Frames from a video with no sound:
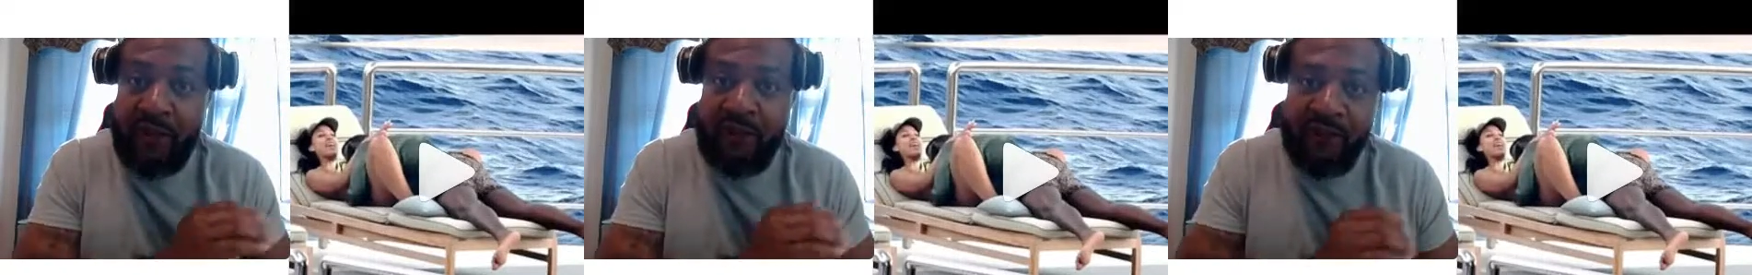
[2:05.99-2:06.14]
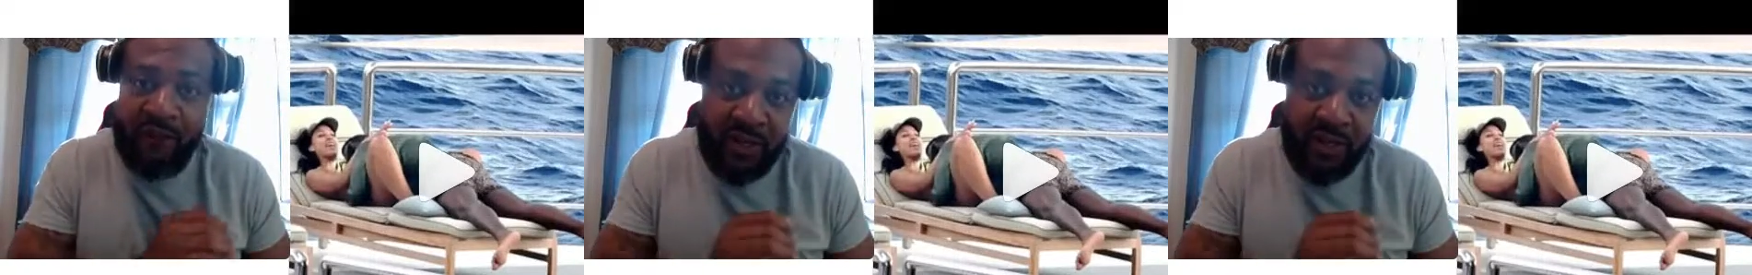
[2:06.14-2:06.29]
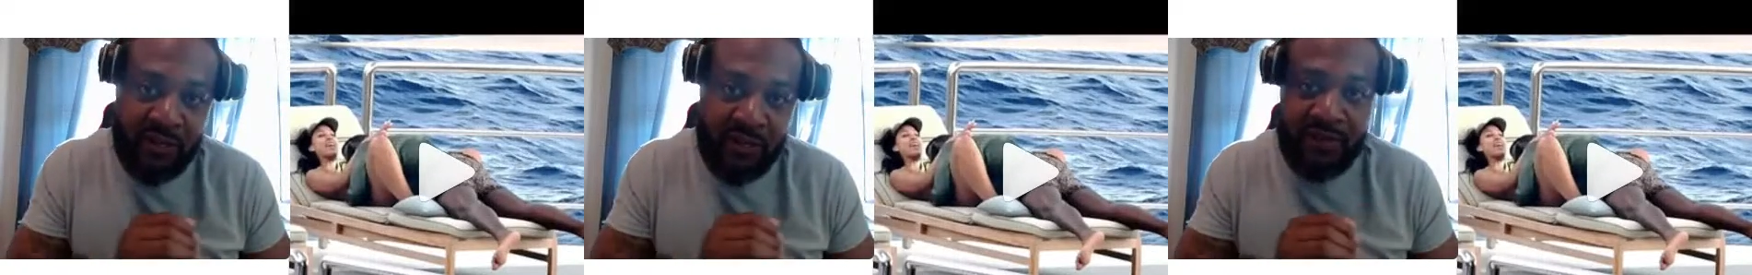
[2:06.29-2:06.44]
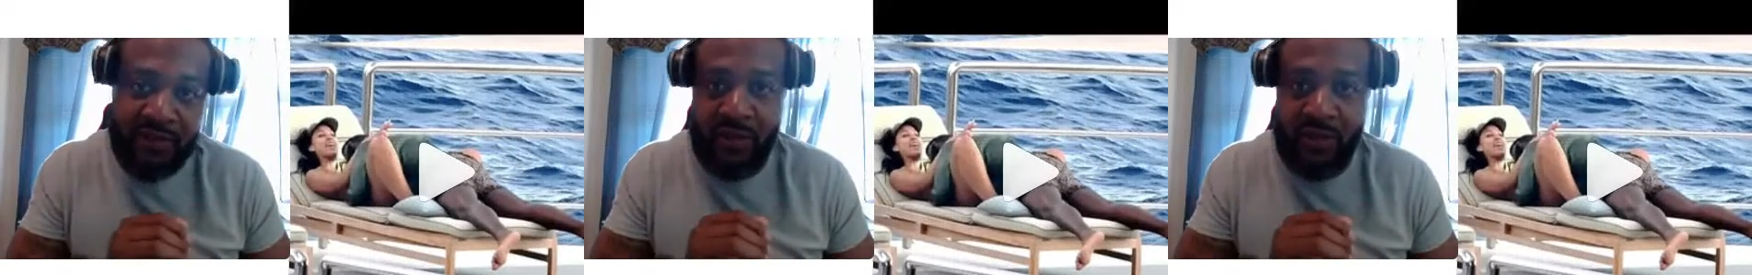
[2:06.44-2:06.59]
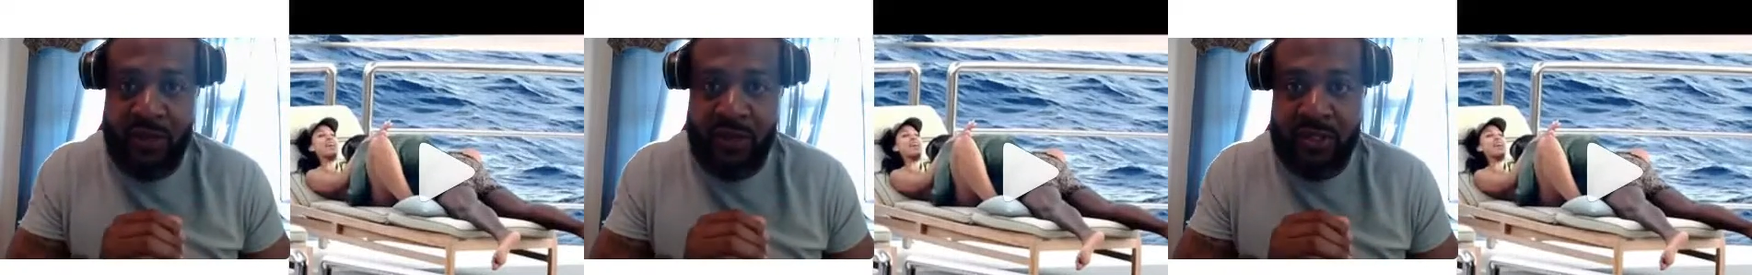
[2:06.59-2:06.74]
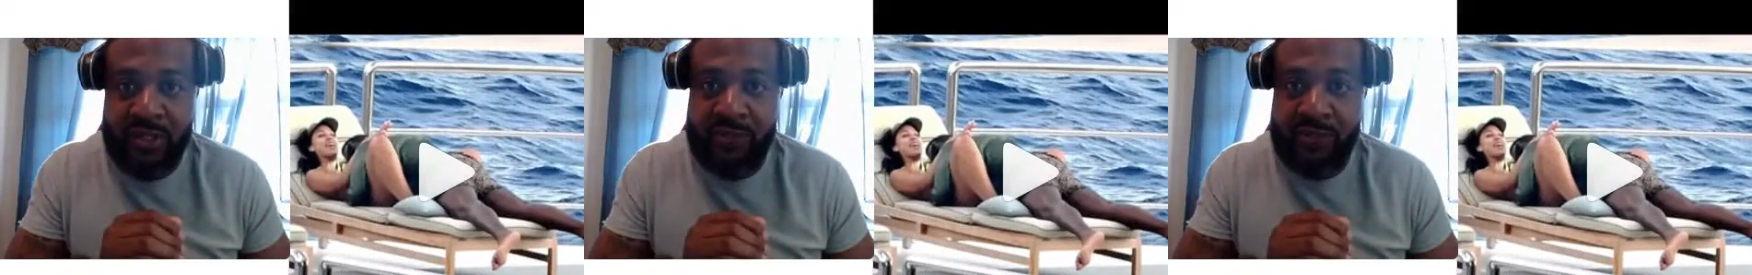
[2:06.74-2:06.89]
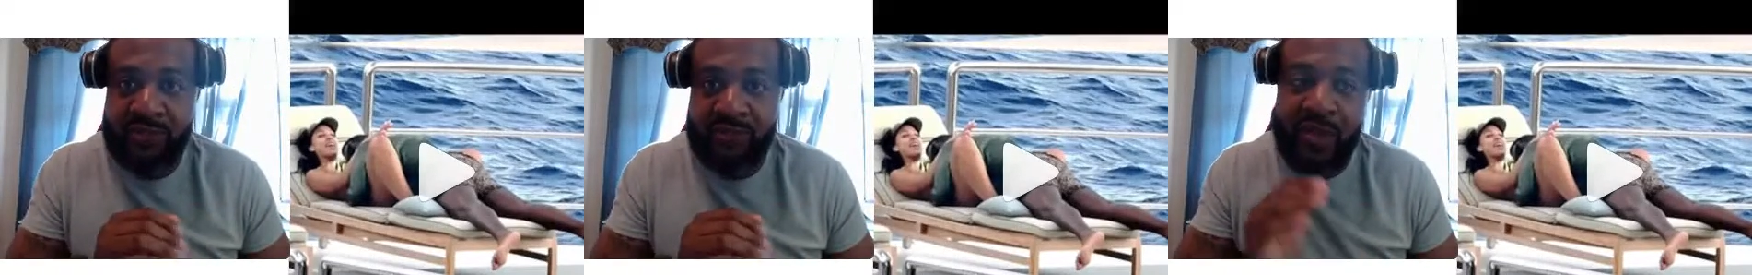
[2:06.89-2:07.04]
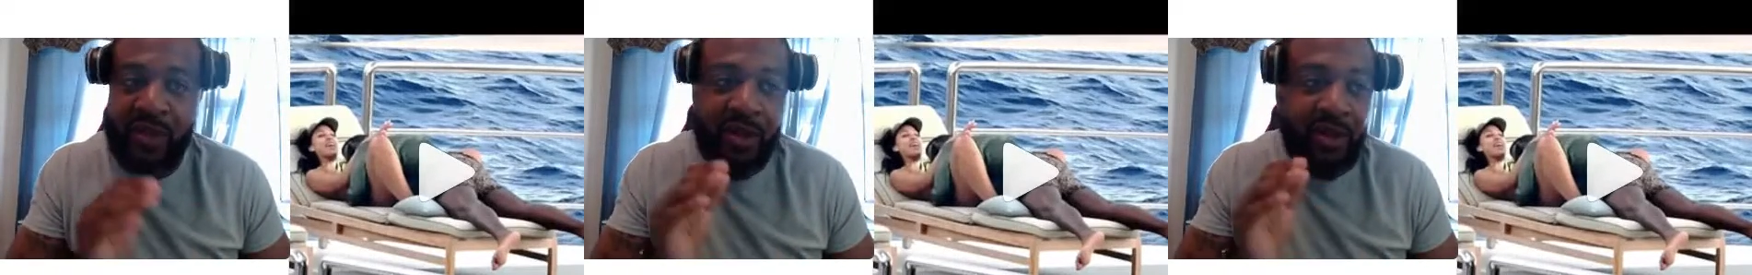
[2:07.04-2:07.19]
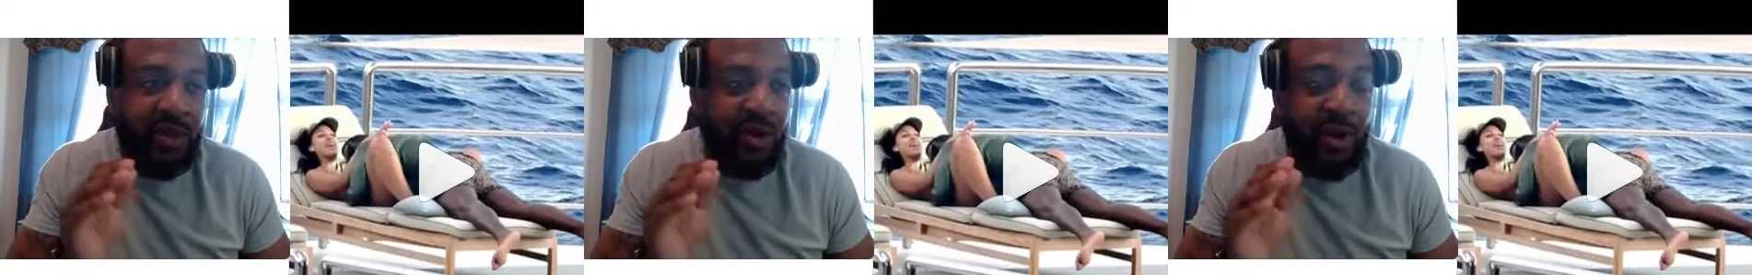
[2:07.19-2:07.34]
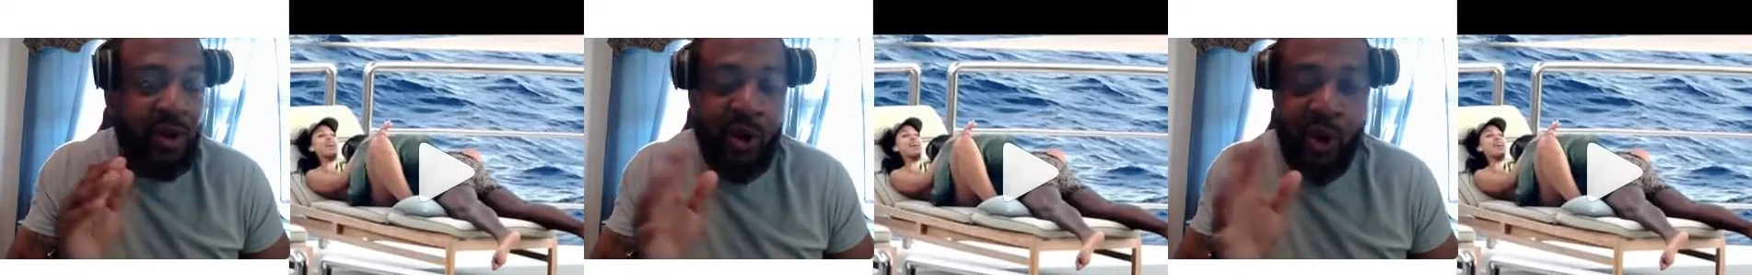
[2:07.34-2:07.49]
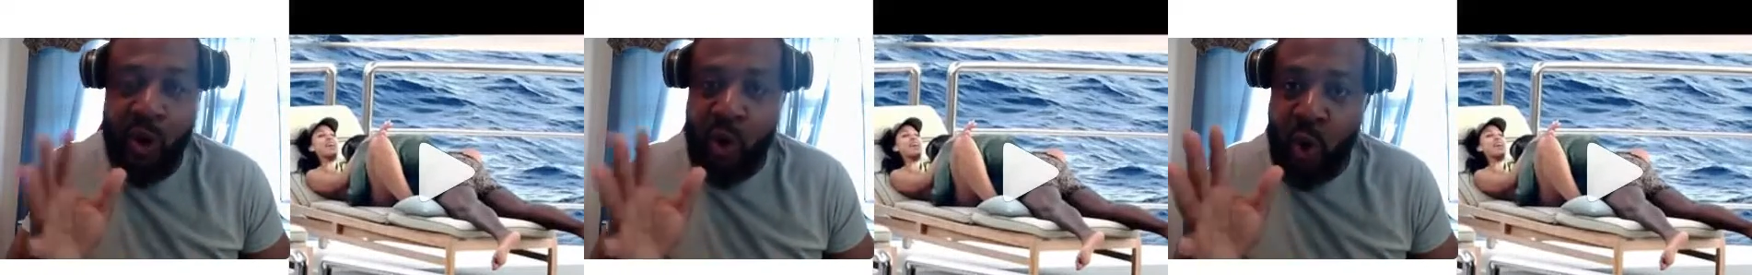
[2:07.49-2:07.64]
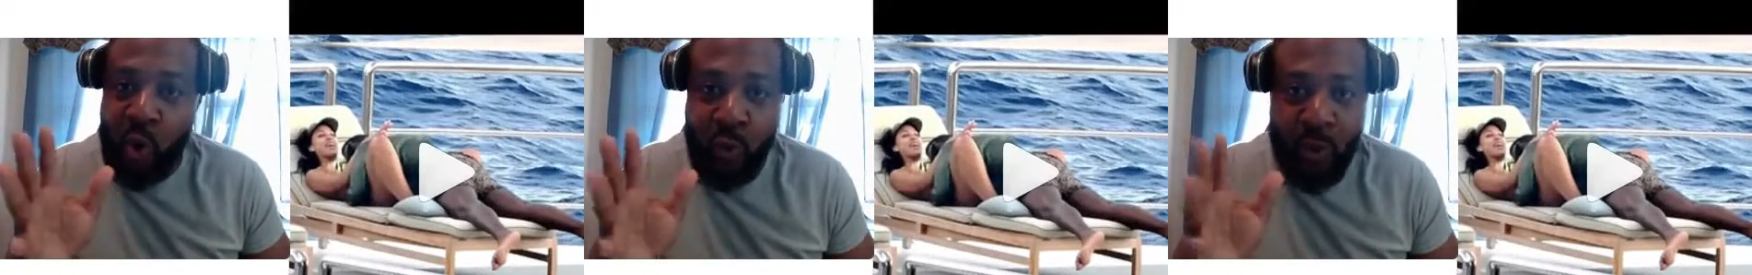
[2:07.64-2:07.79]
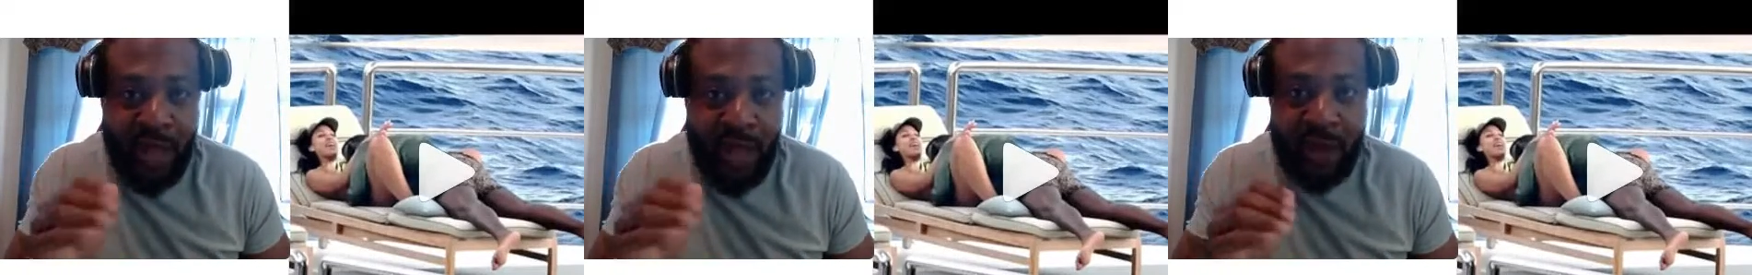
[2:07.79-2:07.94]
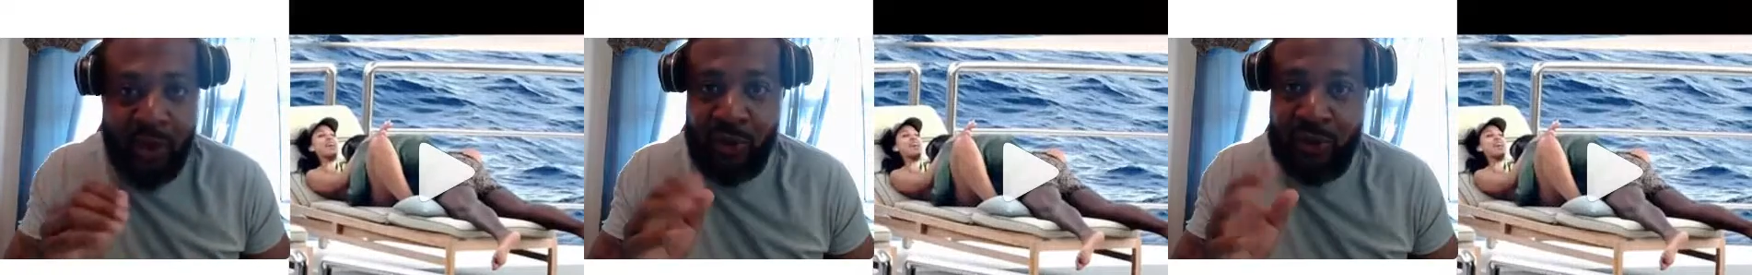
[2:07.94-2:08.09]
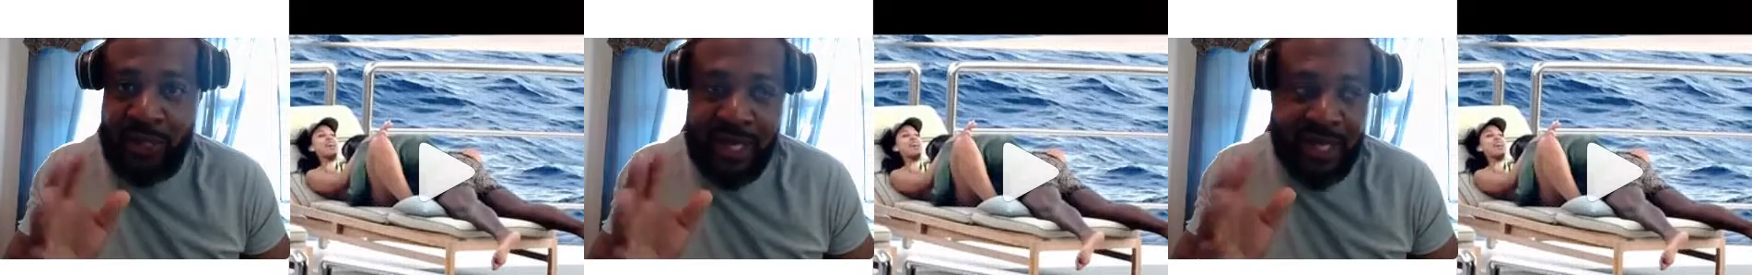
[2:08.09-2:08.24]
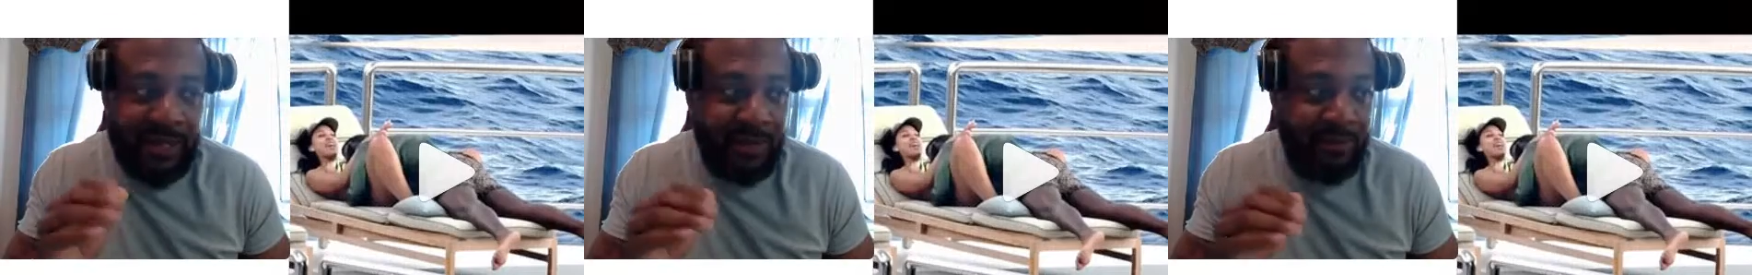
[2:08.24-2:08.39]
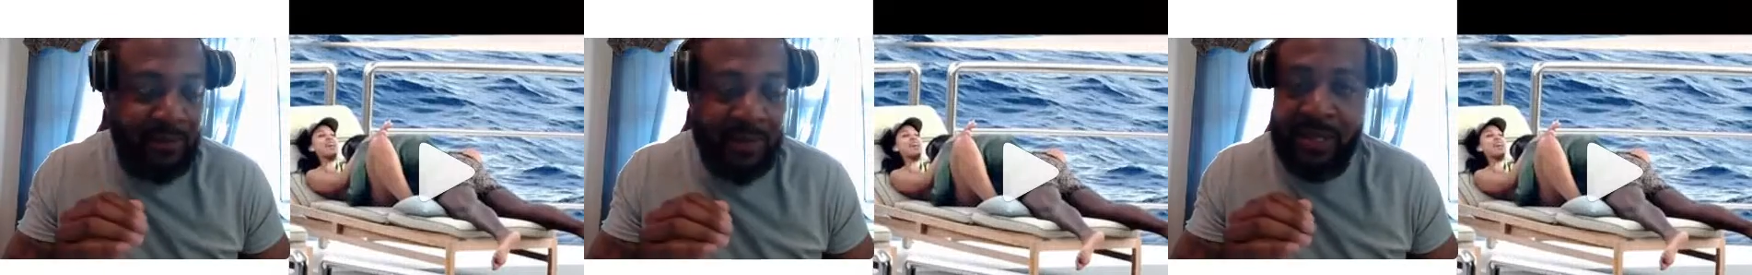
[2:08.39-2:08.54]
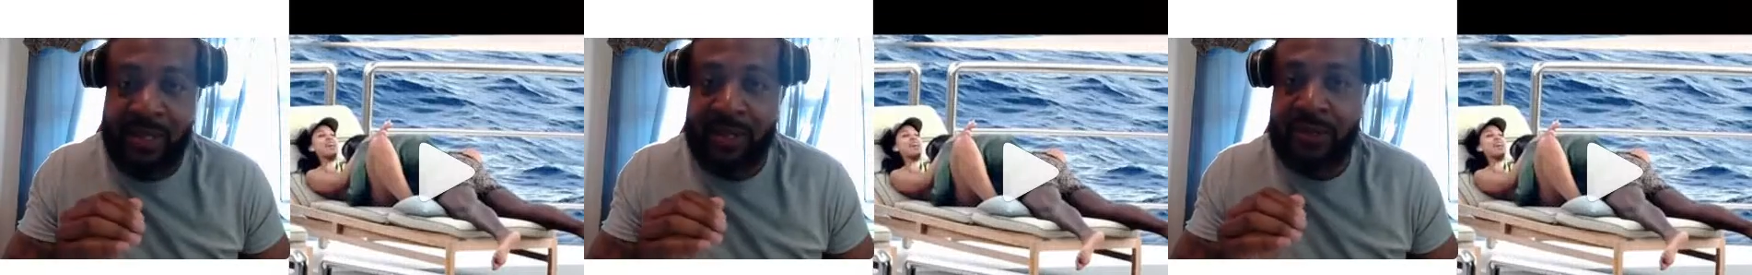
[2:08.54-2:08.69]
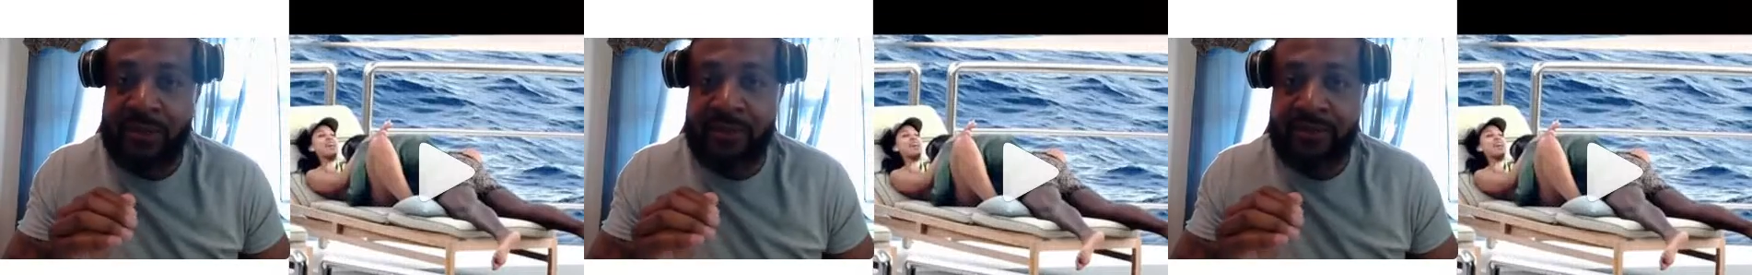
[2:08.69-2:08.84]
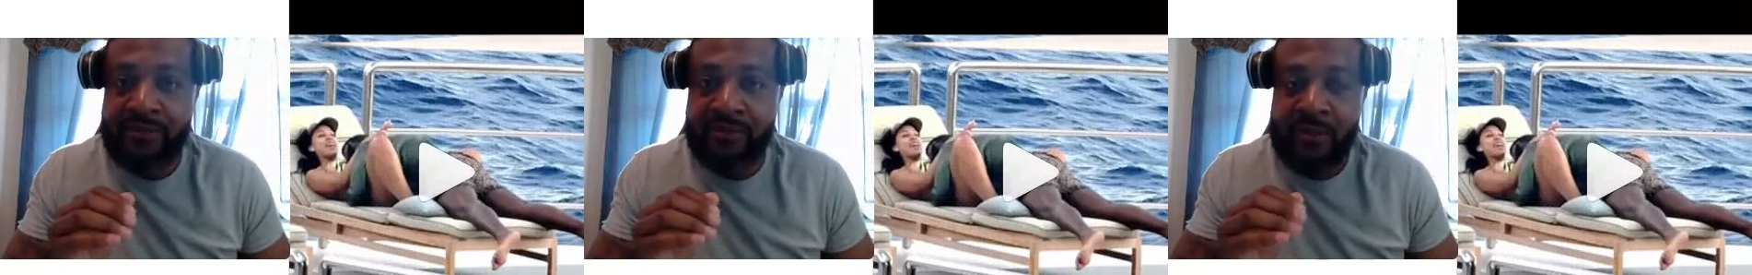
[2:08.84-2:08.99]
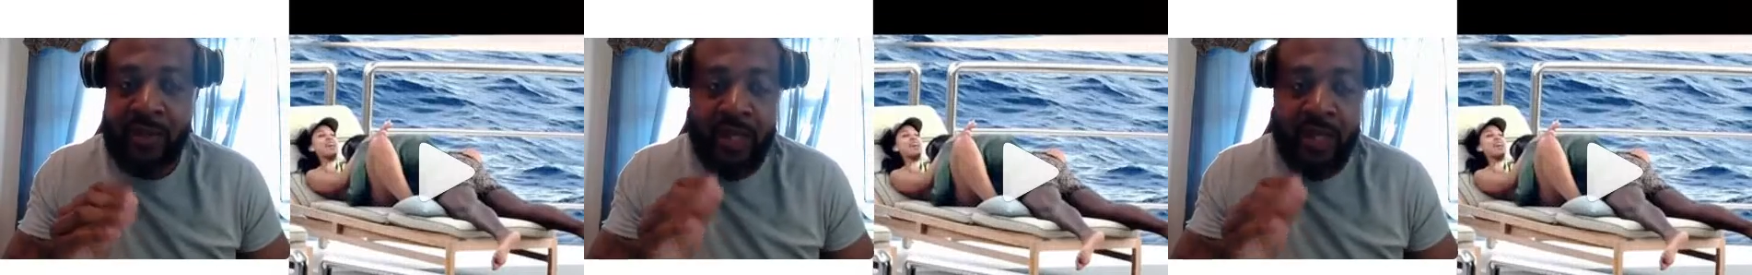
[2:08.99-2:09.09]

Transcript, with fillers: a friend of yours. Oh well, let it be.